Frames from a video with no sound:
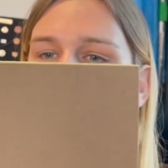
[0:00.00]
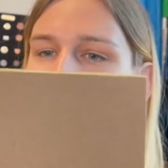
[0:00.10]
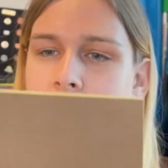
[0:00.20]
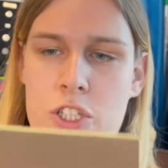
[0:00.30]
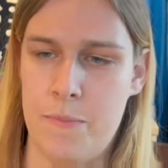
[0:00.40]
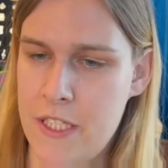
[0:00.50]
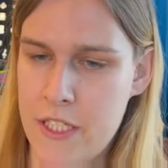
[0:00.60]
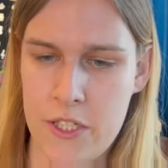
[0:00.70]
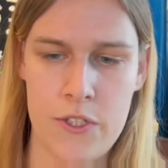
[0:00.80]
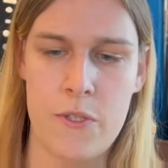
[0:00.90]

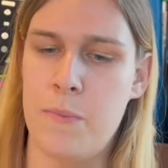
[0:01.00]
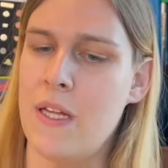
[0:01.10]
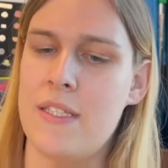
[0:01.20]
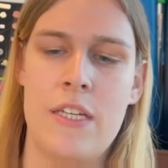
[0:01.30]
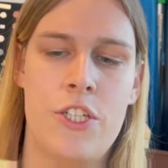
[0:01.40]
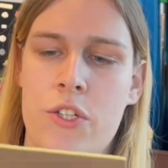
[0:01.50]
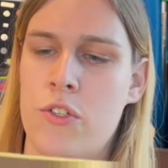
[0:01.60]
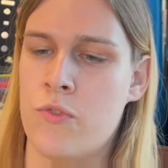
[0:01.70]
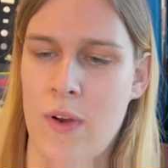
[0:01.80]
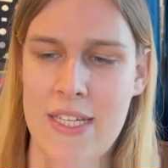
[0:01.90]
LGBTQ2+
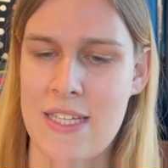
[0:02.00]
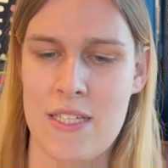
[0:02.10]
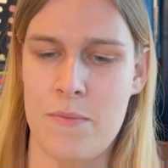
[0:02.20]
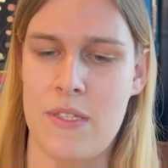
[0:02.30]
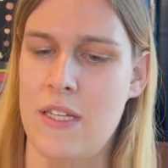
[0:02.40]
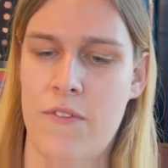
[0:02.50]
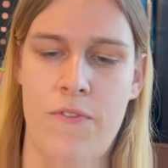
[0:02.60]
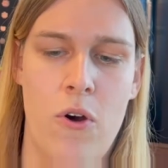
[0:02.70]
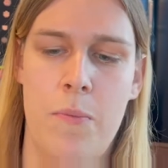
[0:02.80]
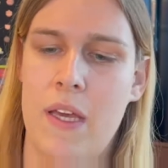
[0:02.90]
issues, racism,
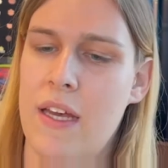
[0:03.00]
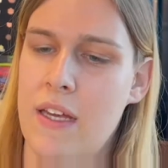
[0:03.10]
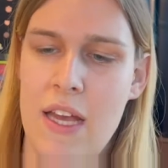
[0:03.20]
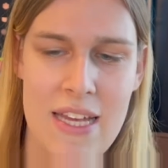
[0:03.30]
xenophobia,